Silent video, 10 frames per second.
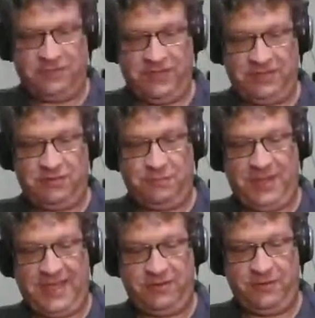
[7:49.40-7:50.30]
the visitor
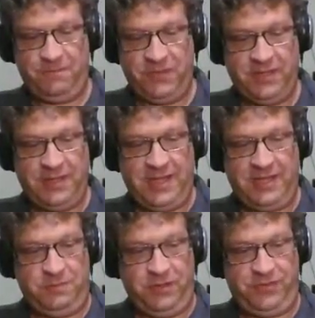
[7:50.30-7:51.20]
pattern
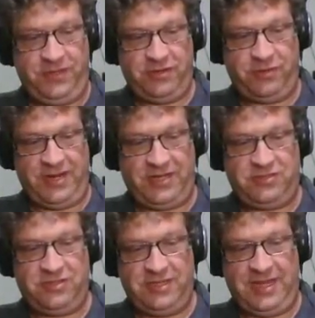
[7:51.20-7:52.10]
has both the
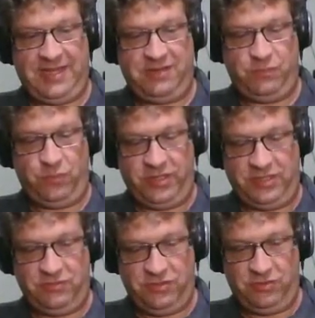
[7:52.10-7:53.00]
iteration and what
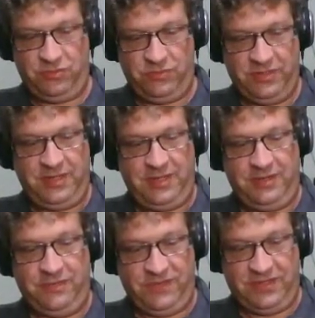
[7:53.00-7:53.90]
you do
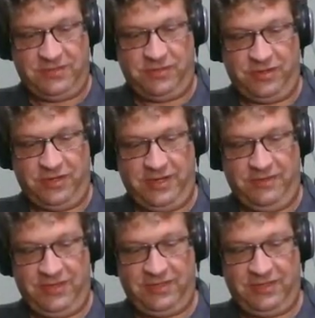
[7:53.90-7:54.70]
in the visitor, and